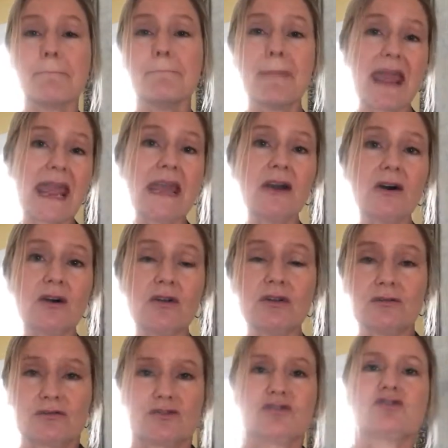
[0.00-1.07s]

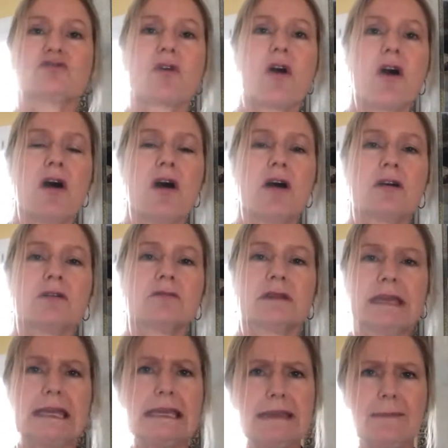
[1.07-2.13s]
Male, strong,
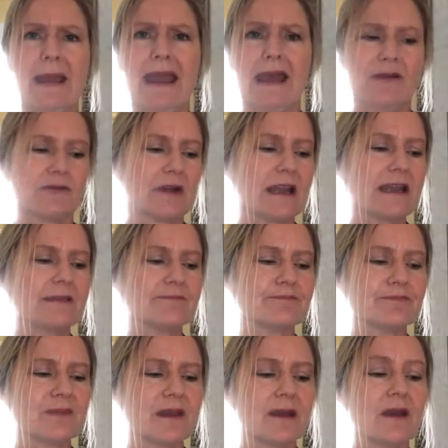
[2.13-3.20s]
He Man, right?
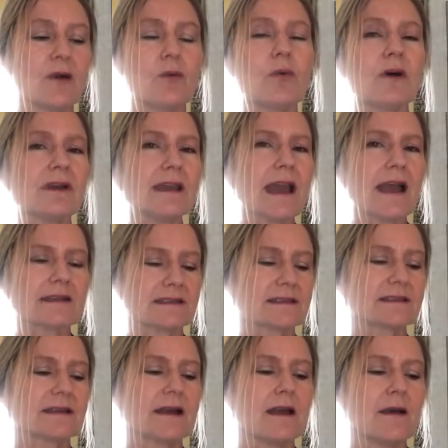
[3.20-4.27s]
Well,
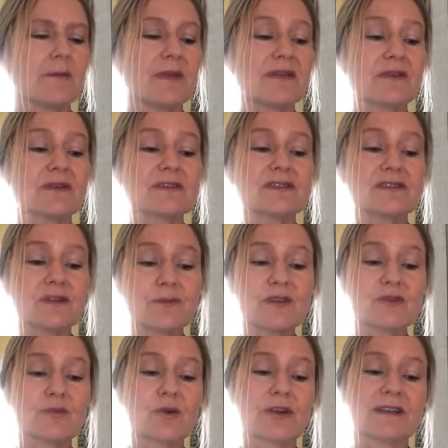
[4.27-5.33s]
yes, but there is so
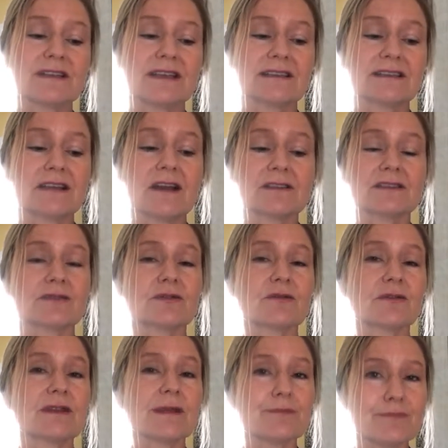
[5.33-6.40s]
much more to
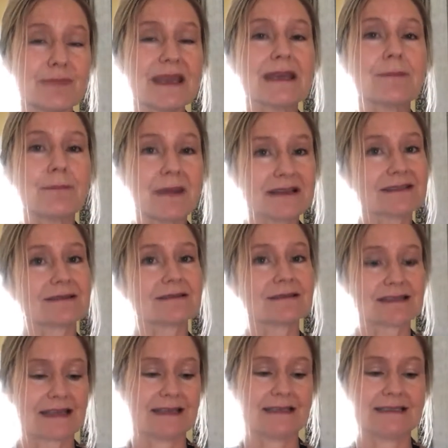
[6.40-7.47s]
testosterone than big
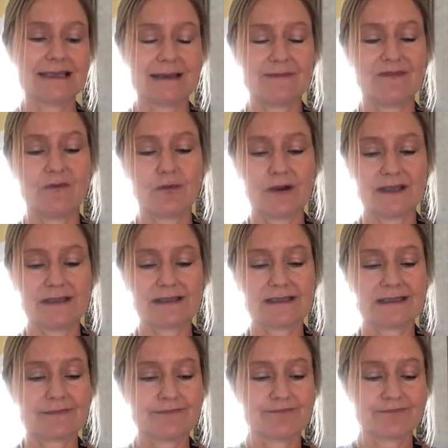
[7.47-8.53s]
muscles and a deep
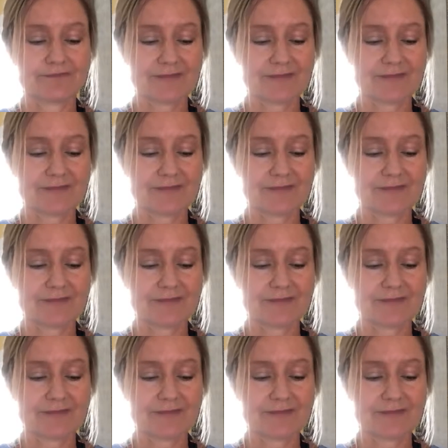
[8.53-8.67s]
voice.